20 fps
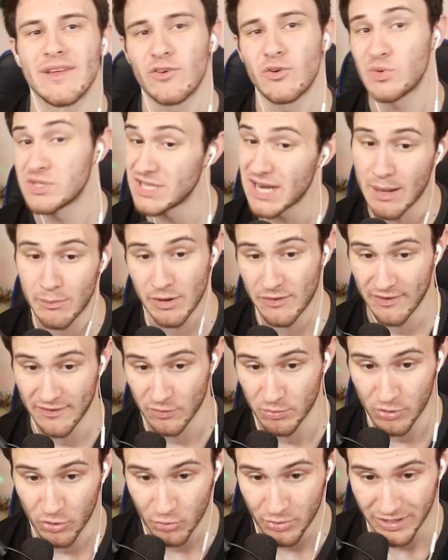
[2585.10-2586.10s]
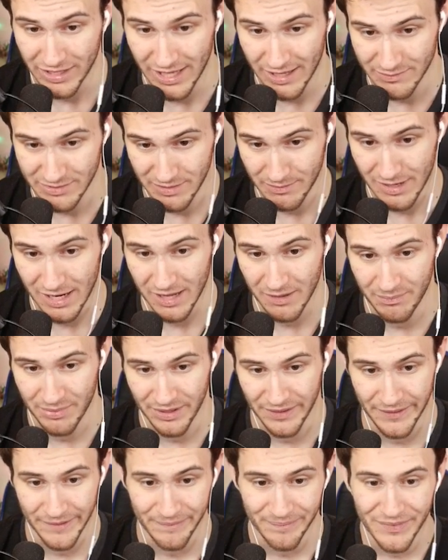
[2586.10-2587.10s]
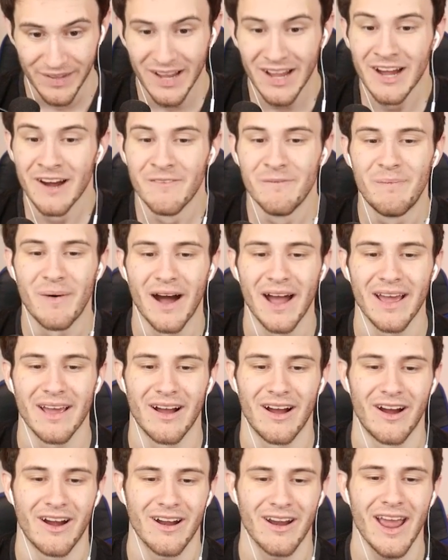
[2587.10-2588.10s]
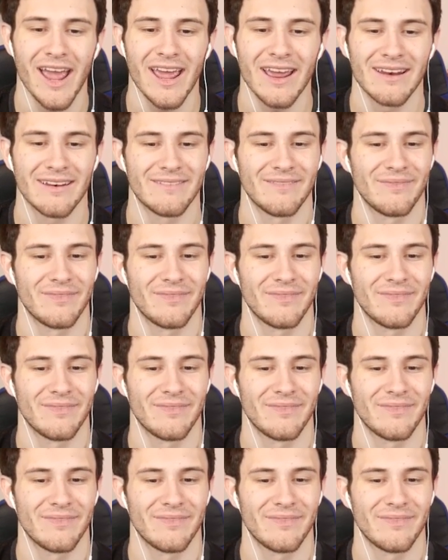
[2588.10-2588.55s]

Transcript: Eevee was not my favorite Pokemon games, in my opinion. But, alright.